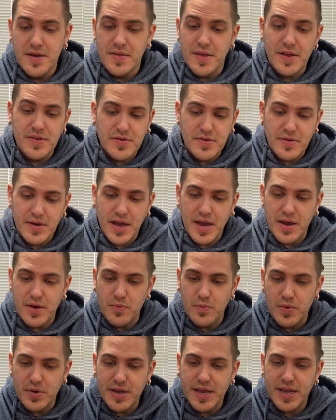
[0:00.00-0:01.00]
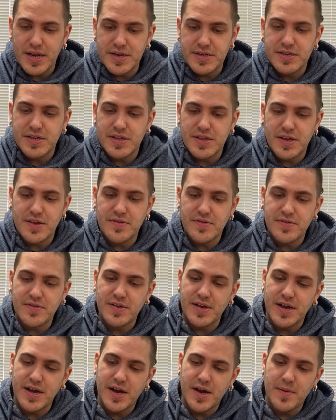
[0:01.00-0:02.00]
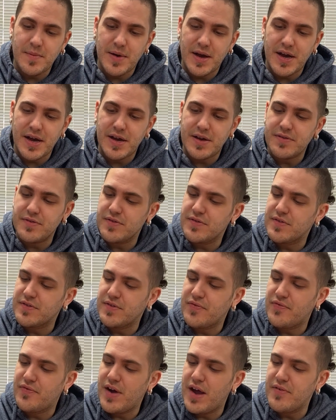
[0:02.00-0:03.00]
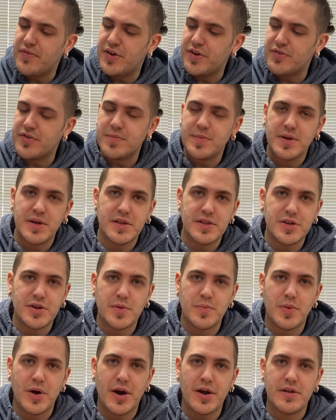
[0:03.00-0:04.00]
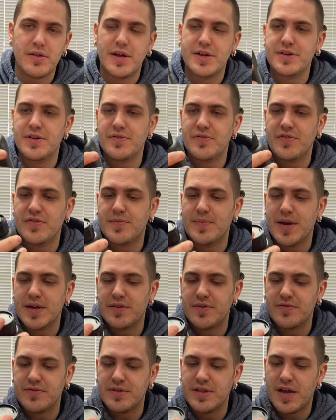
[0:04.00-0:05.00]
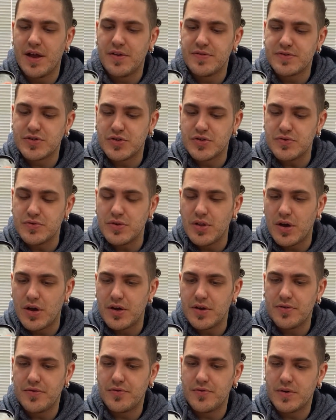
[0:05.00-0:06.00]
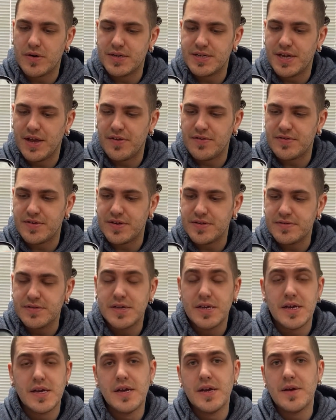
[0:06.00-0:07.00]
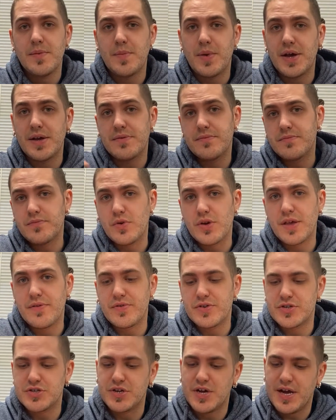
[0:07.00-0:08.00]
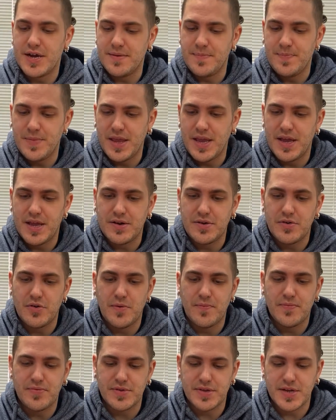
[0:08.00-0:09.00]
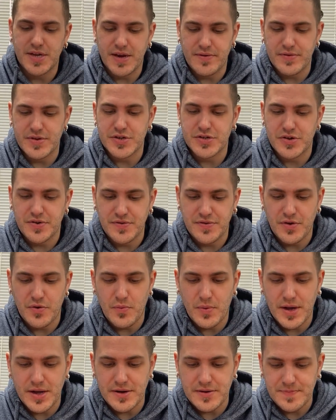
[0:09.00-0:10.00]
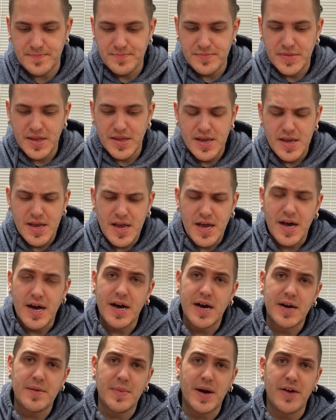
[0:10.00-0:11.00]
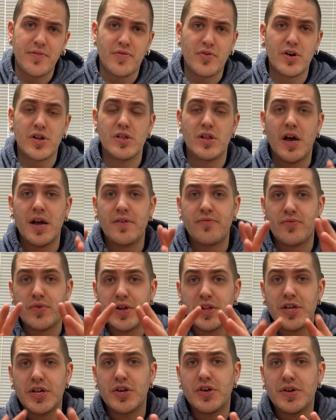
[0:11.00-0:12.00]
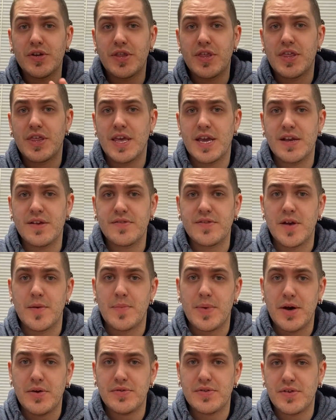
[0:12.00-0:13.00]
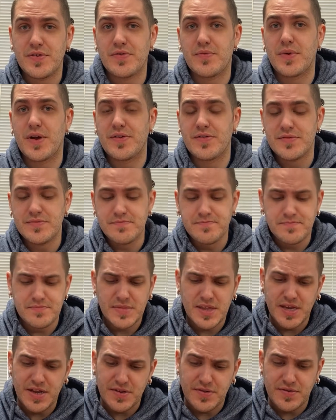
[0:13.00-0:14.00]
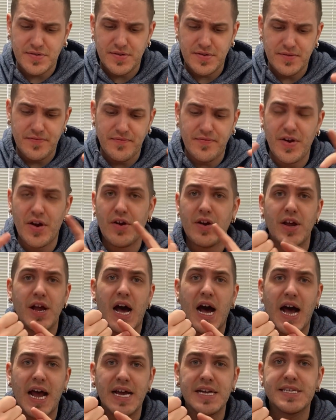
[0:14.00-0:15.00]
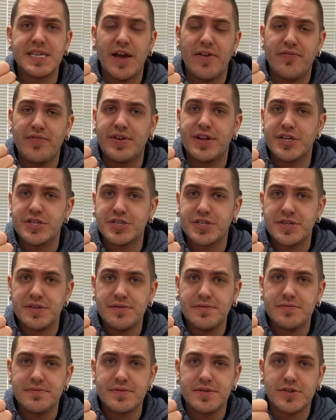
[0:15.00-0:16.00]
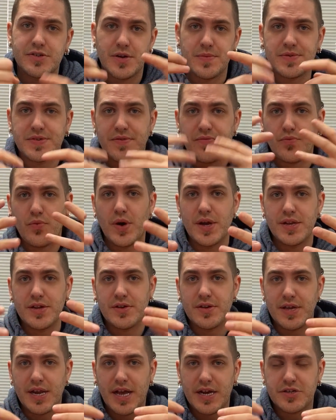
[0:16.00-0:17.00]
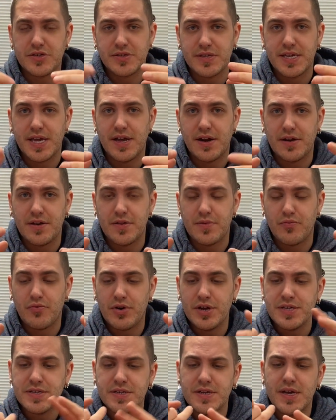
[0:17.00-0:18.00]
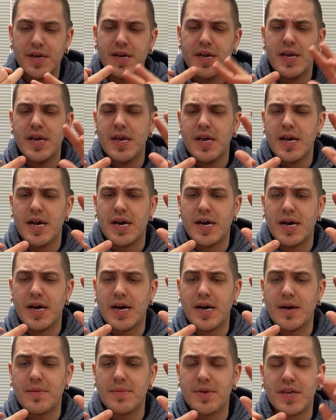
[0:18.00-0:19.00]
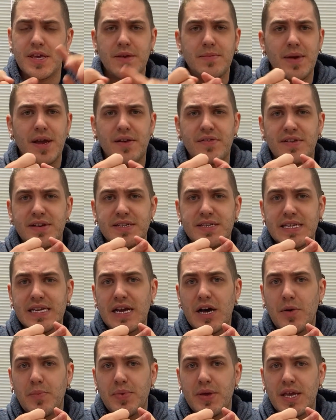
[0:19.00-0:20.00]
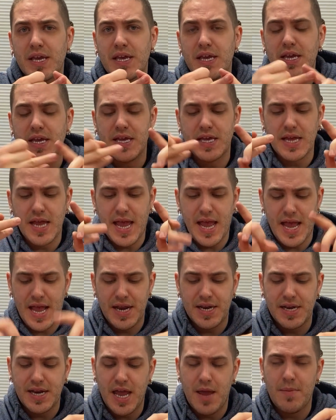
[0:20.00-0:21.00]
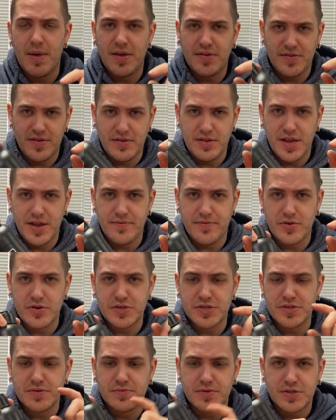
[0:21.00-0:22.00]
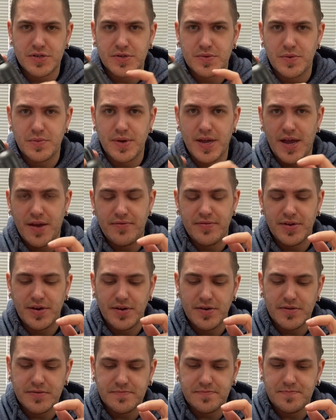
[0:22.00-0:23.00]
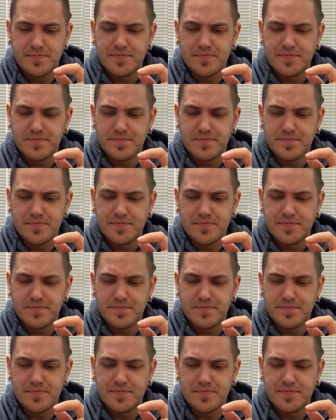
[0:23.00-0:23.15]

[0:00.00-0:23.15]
That's okay, we'll get into this. This is a 500 milliliter bottle. I don't suspect this will last too long through our testing, but we'll give it a shot and hopefully everything turns out well. I've heard a lot of really good things about this resin. It's very high definition in terms of what you can actually get out of the print. He makes a DLP and an MSLA version, which is what we have here.